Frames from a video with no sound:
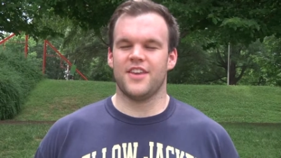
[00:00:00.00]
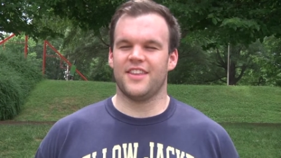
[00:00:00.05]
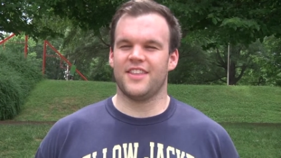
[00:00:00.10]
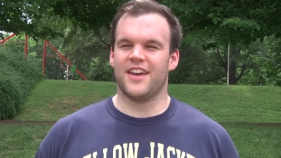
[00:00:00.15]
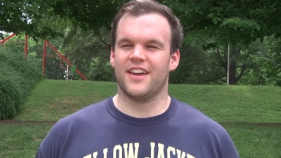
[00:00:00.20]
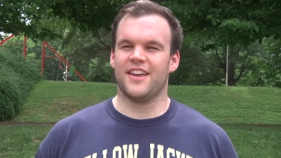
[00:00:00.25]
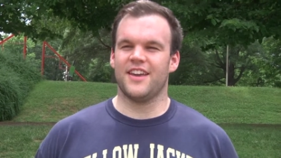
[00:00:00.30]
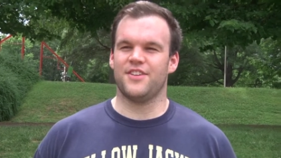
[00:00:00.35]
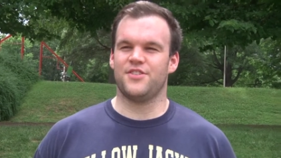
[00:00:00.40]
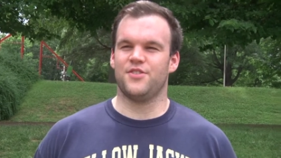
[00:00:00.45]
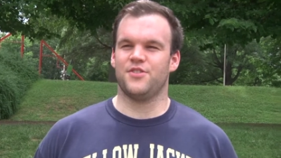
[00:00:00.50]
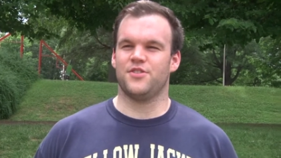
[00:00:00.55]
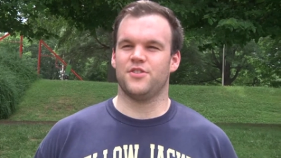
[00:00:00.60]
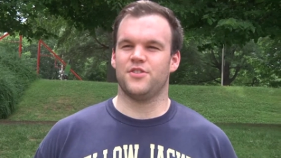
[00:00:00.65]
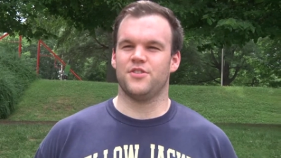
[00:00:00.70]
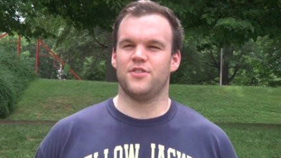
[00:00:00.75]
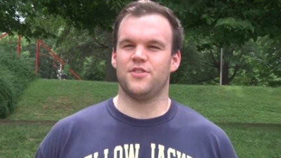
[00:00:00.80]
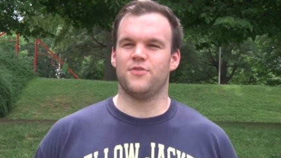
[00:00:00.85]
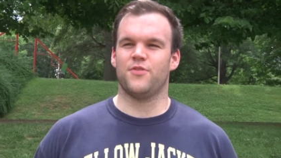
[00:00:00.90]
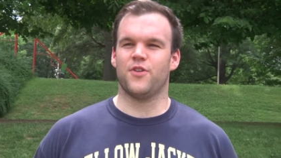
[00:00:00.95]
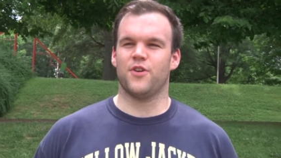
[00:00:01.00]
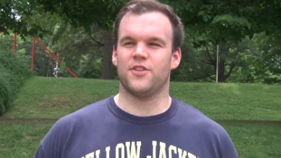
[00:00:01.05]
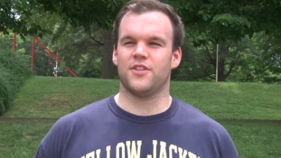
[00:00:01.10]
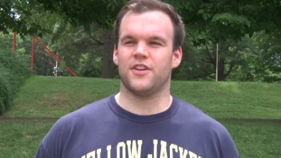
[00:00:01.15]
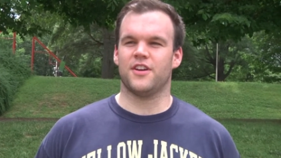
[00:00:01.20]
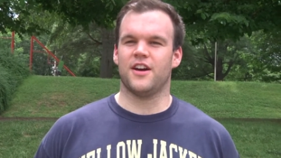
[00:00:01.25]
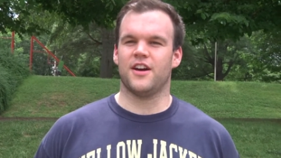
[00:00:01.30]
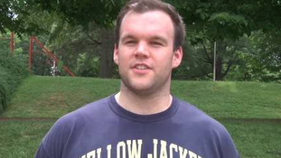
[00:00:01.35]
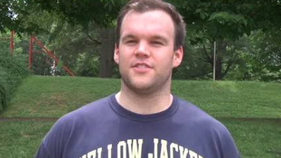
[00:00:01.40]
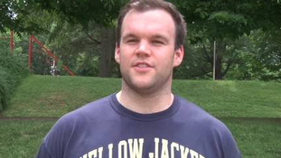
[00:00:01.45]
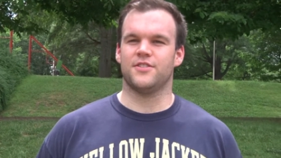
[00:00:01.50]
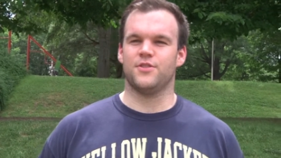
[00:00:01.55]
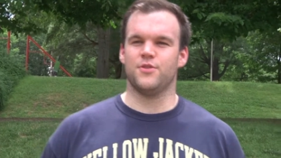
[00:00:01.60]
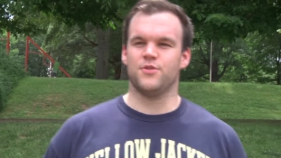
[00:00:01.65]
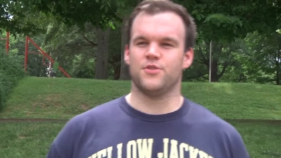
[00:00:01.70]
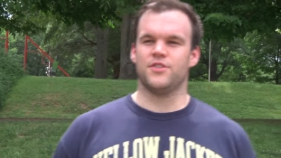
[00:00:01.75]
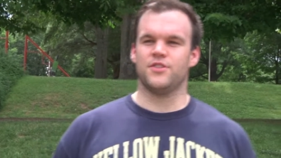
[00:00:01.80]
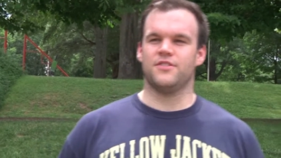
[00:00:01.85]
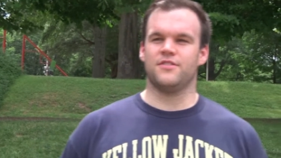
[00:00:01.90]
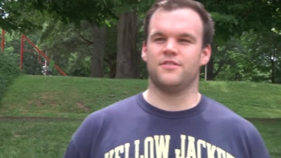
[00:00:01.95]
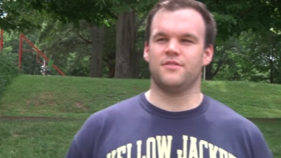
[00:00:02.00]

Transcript: I think in that case you should defer to the Constitution.